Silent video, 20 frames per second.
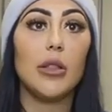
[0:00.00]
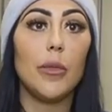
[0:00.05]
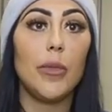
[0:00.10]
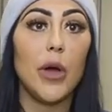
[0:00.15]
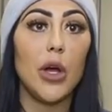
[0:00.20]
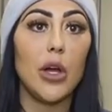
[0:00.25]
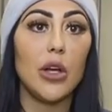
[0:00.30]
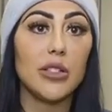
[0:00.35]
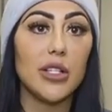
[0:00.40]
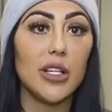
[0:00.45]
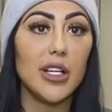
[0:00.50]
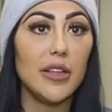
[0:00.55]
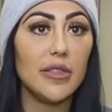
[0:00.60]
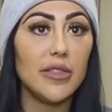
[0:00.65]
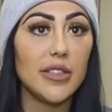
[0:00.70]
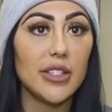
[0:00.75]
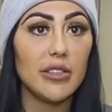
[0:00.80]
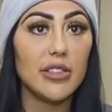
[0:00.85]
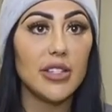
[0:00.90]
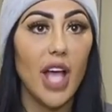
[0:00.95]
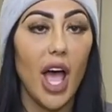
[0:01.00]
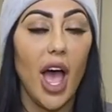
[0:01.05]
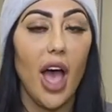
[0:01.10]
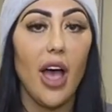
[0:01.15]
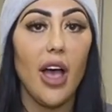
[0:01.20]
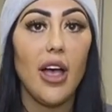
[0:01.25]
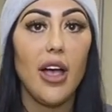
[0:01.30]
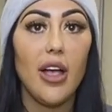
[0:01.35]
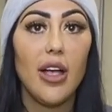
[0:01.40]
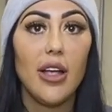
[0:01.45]
person leaves the set.
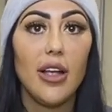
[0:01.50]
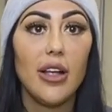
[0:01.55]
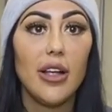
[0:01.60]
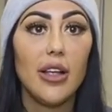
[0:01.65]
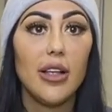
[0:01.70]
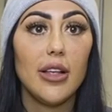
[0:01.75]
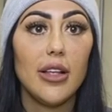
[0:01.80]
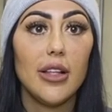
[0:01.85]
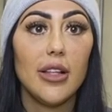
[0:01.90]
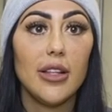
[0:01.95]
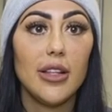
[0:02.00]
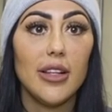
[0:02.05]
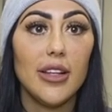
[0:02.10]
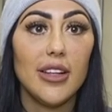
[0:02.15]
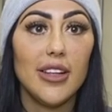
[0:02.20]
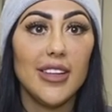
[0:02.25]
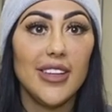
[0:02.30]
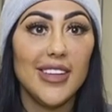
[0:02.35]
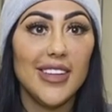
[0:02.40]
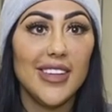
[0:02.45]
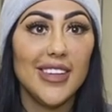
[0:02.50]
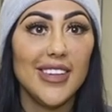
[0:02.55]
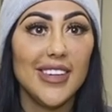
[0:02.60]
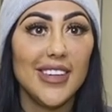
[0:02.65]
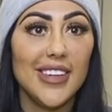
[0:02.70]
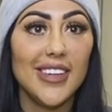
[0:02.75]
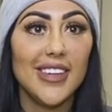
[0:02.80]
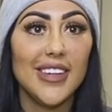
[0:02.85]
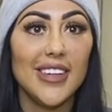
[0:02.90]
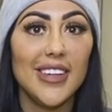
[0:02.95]
You're on screen. Can you
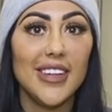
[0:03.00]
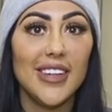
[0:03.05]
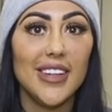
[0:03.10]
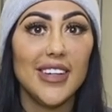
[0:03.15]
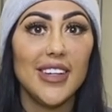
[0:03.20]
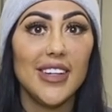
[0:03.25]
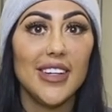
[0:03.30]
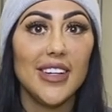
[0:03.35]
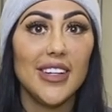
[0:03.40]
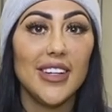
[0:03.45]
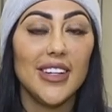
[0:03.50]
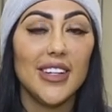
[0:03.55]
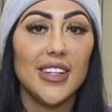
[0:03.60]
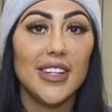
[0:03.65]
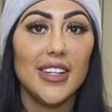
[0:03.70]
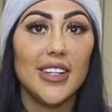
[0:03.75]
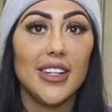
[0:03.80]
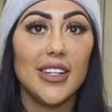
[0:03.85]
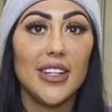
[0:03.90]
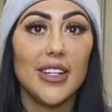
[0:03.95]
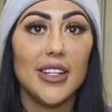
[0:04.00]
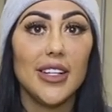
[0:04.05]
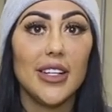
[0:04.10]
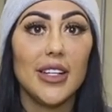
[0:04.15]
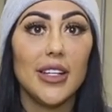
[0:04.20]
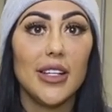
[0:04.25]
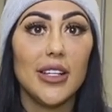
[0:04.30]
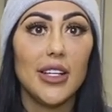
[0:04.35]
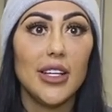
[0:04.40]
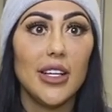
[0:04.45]
just take over for us a second?
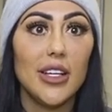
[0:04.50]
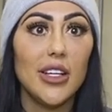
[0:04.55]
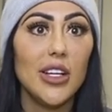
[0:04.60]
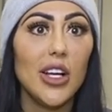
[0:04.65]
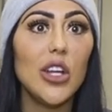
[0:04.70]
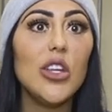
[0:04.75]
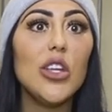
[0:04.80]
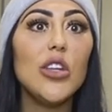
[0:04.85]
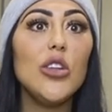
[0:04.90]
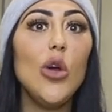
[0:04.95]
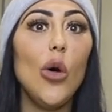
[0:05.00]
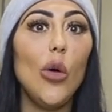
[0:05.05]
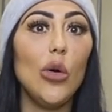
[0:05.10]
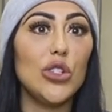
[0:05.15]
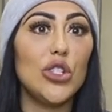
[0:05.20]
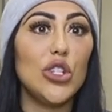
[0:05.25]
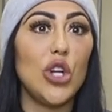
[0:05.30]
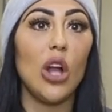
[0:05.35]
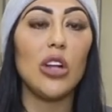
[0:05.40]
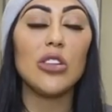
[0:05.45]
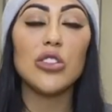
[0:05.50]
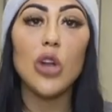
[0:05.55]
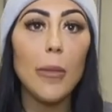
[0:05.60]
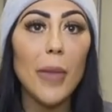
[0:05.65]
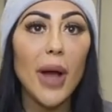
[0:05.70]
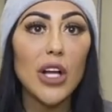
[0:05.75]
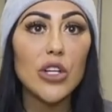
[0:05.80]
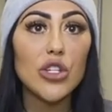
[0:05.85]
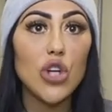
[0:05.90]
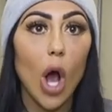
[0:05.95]
No, Charles, I'm
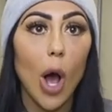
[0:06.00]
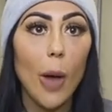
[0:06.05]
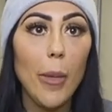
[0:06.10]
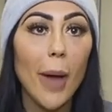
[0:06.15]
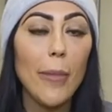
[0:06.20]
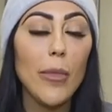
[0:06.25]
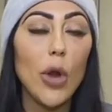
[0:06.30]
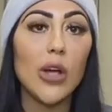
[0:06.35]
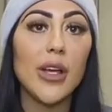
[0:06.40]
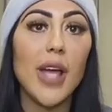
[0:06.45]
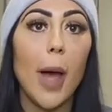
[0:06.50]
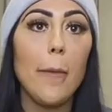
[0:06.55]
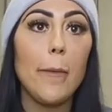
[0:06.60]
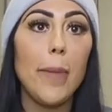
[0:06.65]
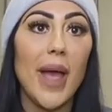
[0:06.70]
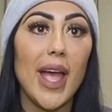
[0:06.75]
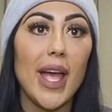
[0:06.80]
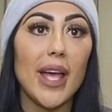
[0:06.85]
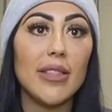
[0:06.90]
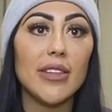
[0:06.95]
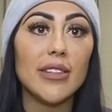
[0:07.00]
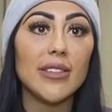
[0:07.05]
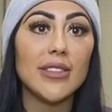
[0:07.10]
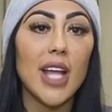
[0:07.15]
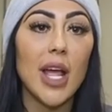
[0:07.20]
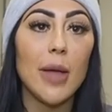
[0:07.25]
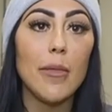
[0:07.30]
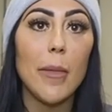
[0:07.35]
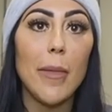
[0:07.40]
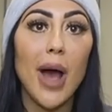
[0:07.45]
not getting paid the
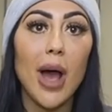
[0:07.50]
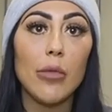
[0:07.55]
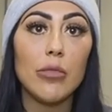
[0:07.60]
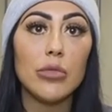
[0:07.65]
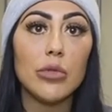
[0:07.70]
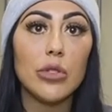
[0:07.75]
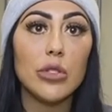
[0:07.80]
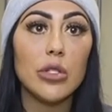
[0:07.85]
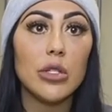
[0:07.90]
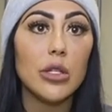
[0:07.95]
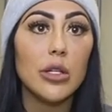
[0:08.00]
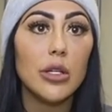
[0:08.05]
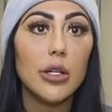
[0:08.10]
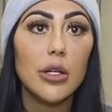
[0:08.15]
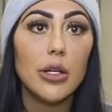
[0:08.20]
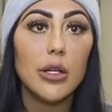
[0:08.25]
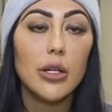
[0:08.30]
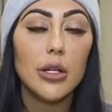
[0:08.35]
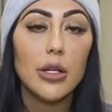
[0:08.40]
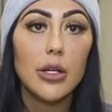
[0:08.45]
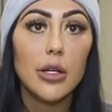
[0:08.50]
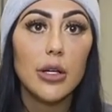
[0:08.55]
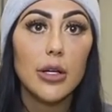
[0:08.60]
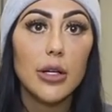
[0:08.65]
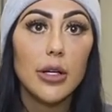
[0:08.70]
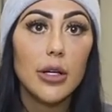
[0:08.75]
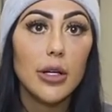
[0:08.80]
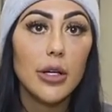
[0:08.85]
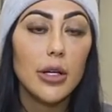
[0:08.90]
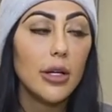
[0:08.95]
same amount. Well, I
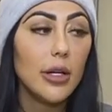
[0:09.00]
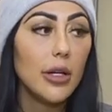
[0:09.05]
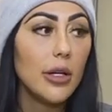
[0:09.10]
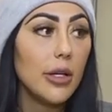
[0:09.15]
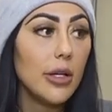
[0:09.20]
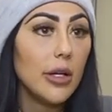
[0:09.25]
hope you're all having a